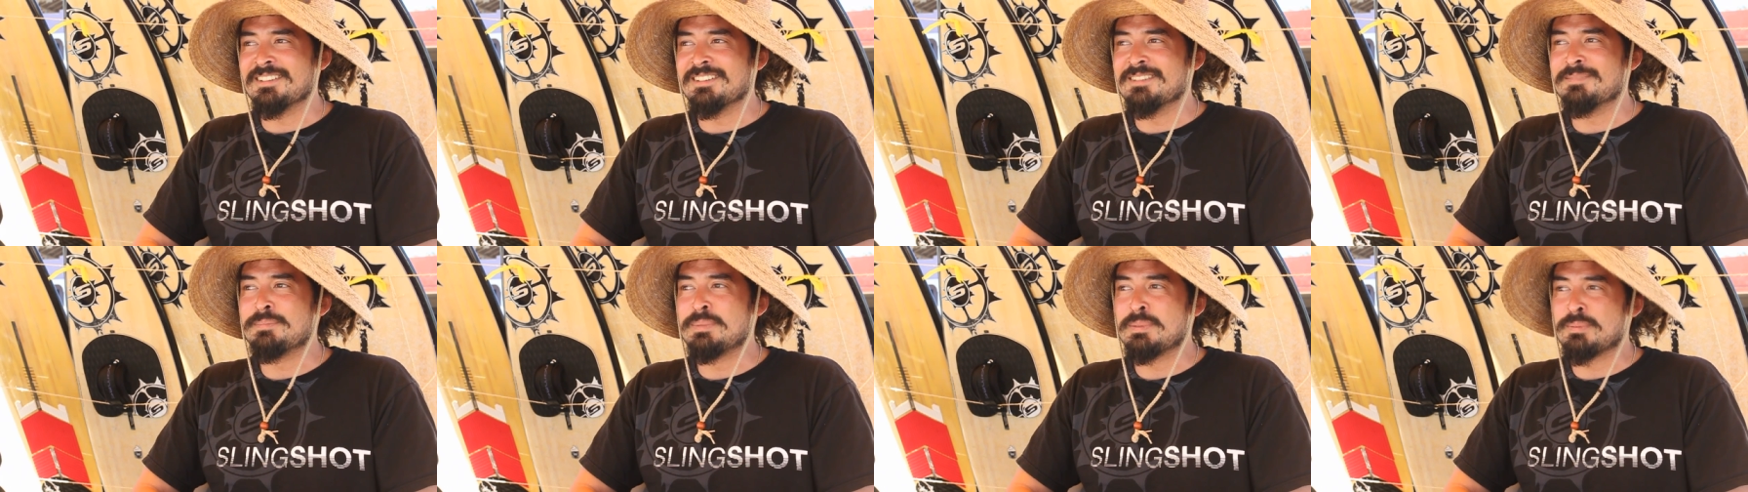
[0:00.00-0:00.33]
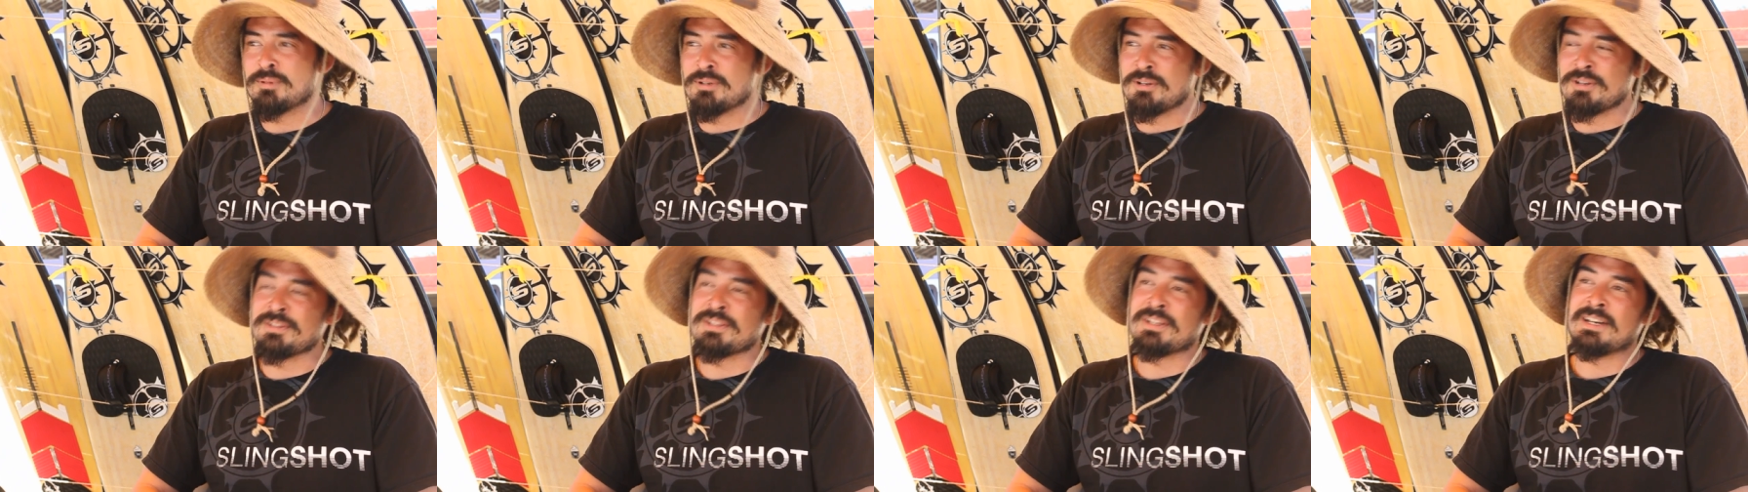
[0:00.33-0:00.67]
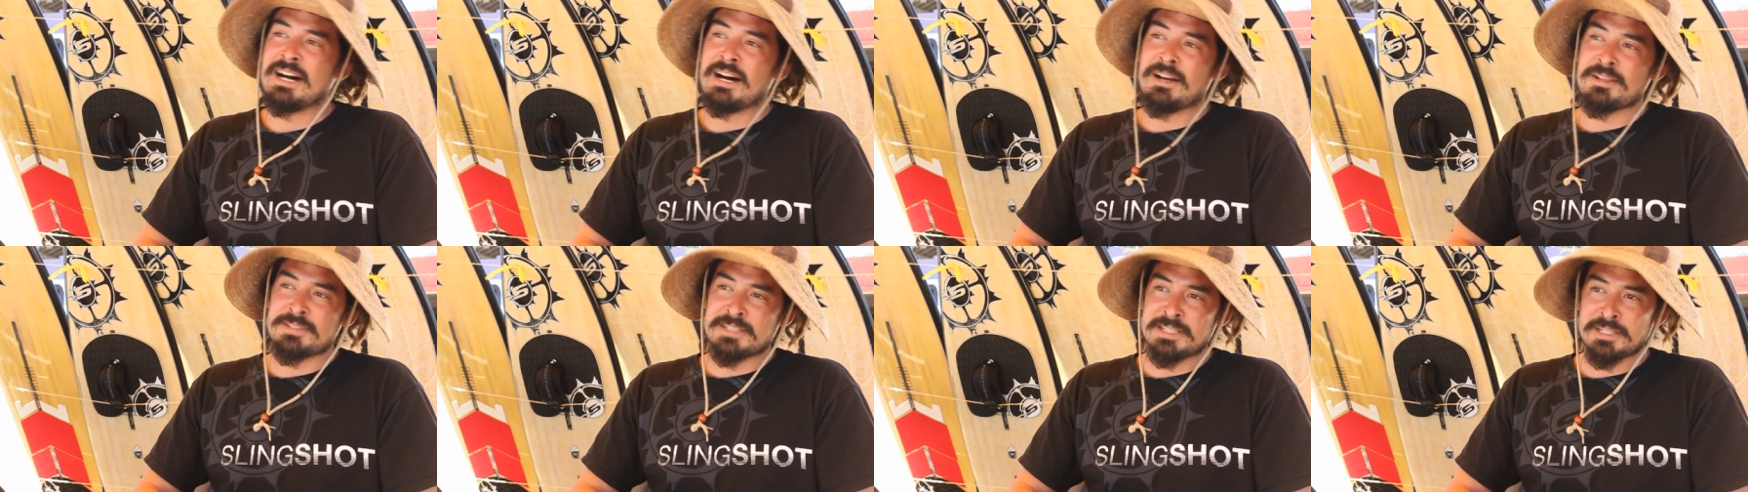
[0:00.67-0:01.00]
people on the
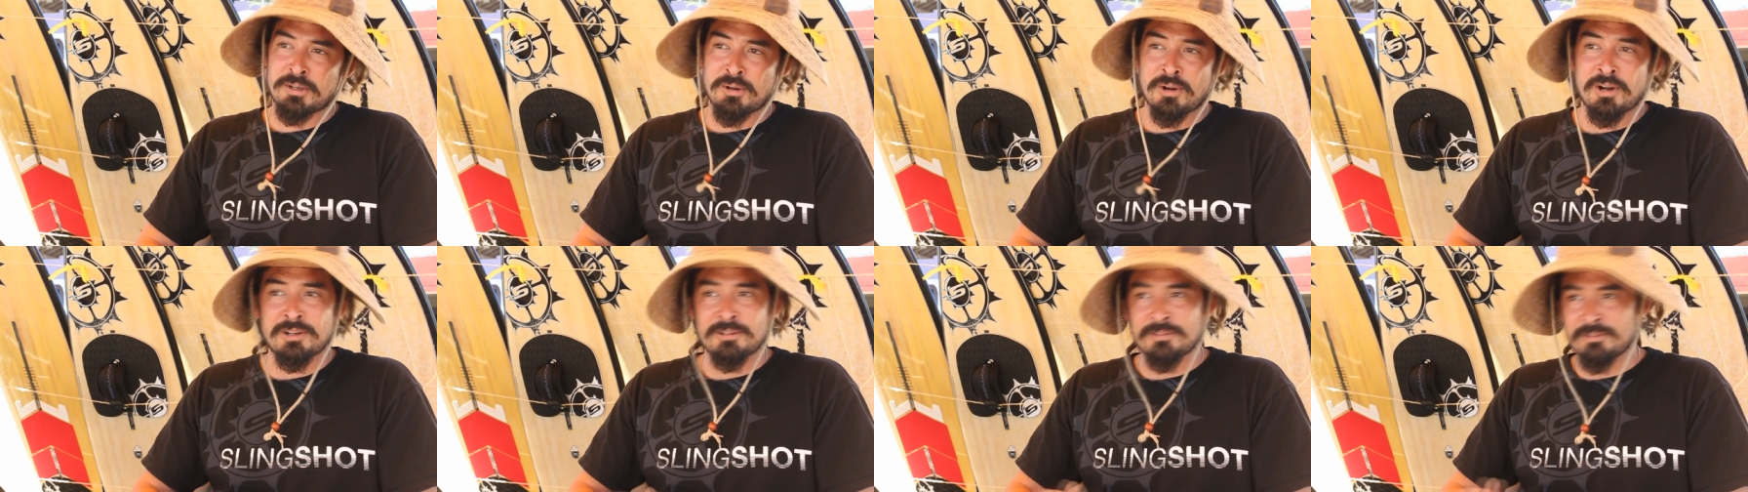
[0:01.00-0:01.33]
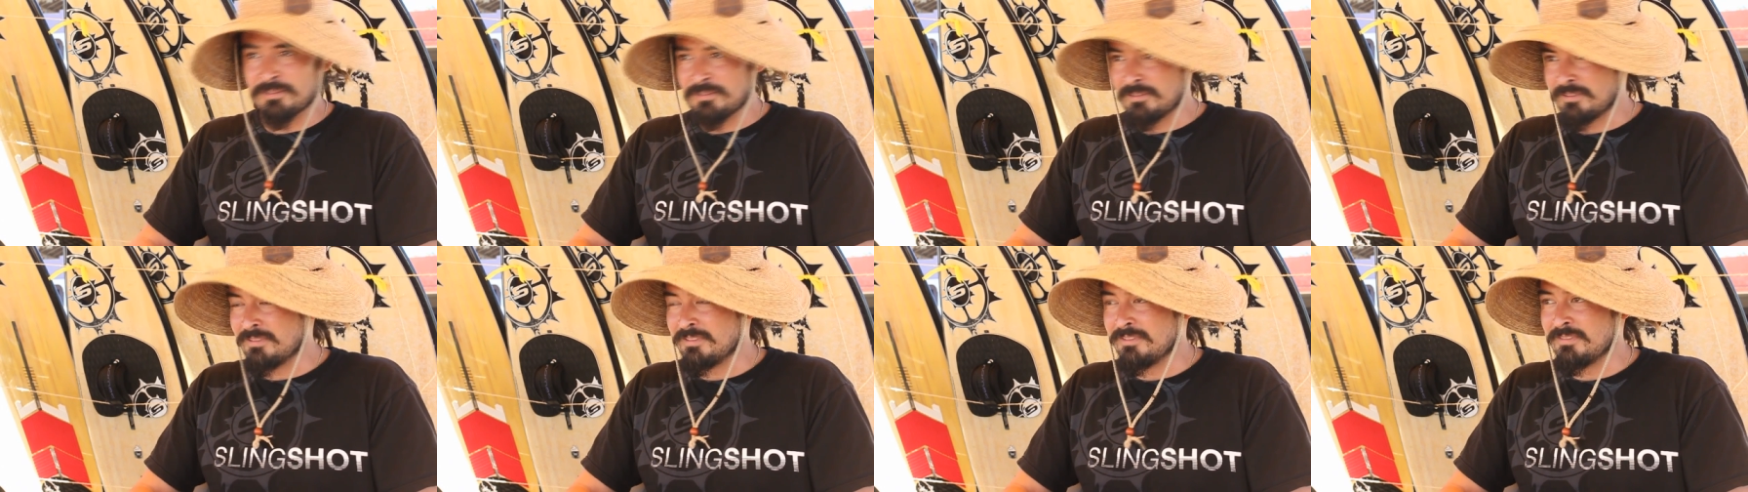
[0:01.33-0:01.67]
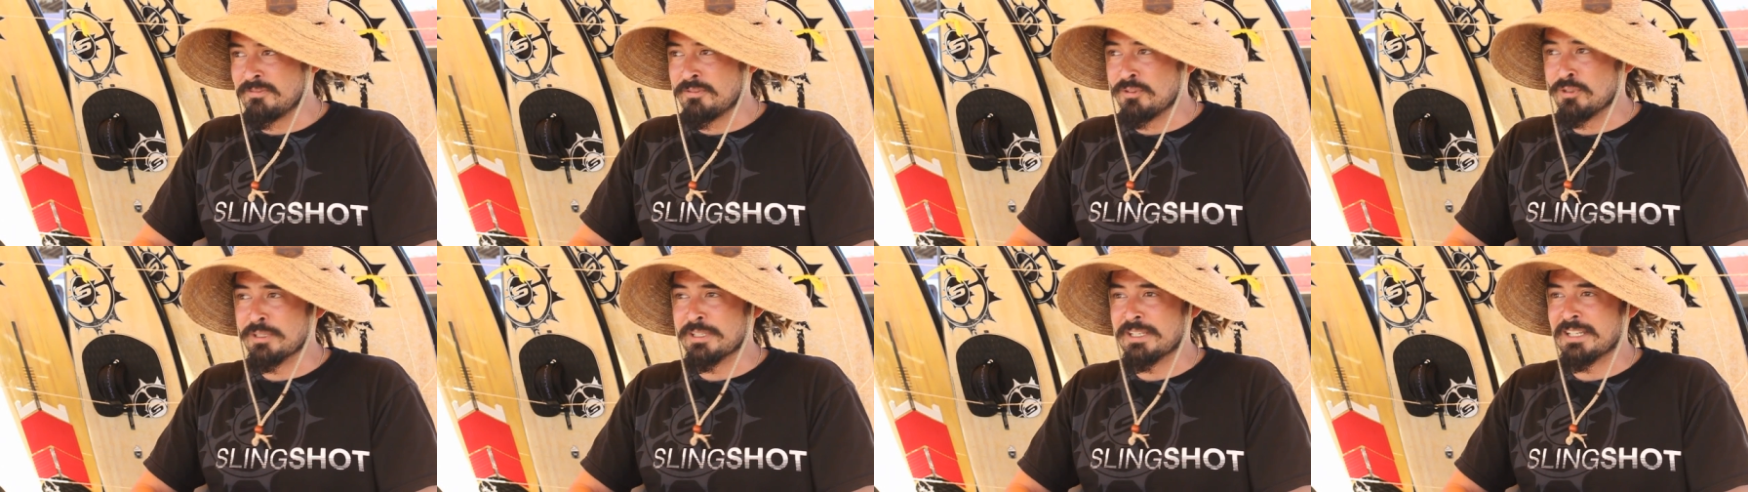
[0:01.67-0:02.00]
outside who aren't
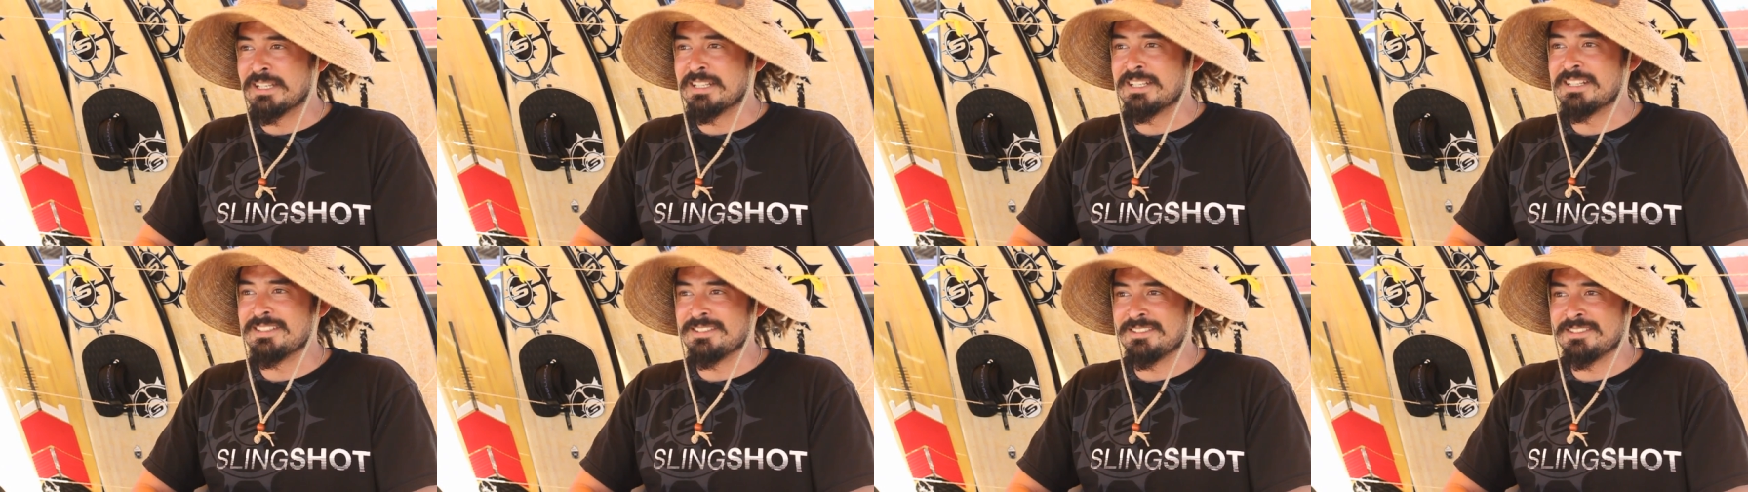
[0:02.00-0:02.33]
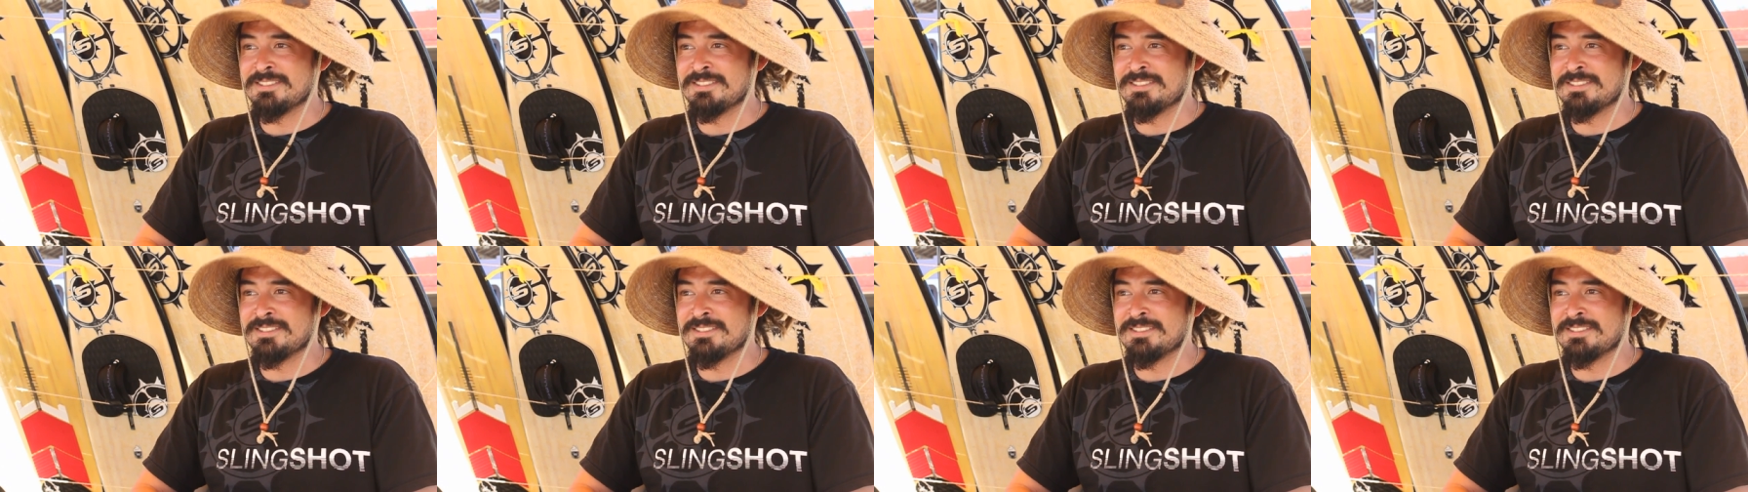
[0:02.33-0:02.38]
fully in it,